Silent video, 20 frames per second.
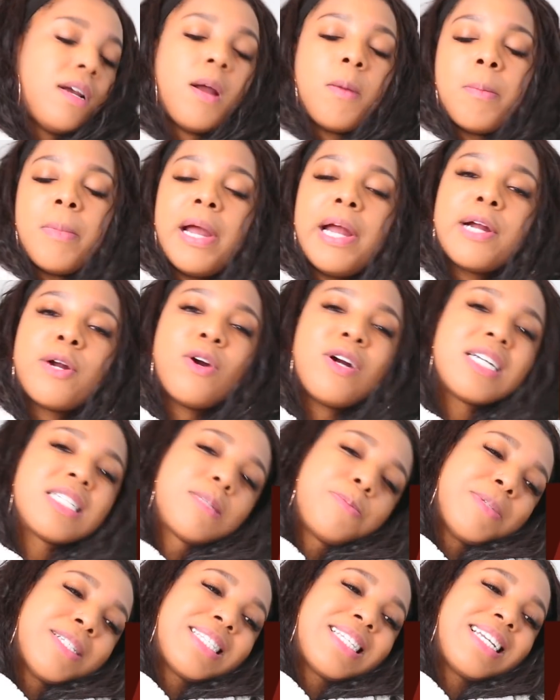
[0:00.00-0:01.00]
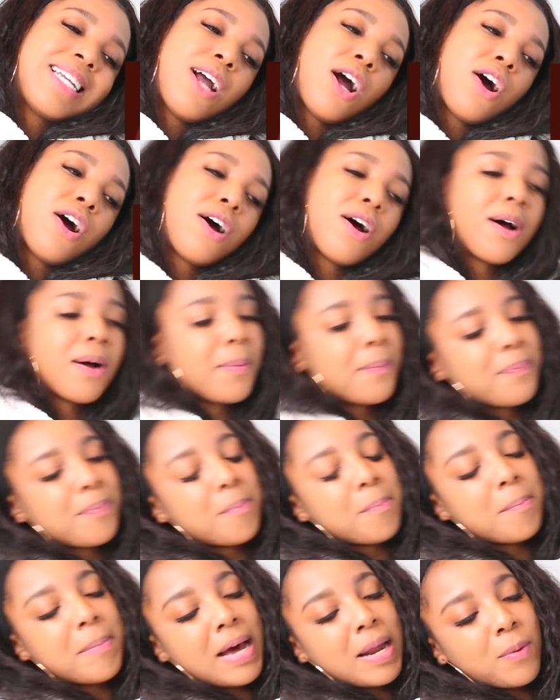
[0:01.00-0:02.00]
la la. Merry Christmas to y'all,
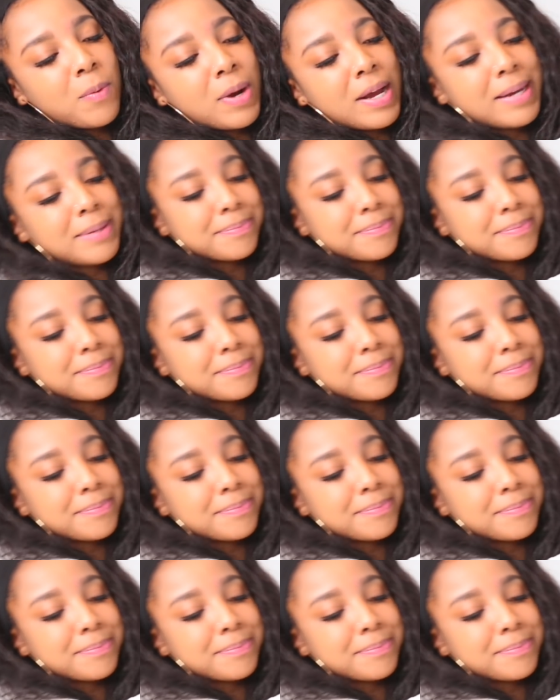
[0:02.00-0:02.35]
Christmas, by the way.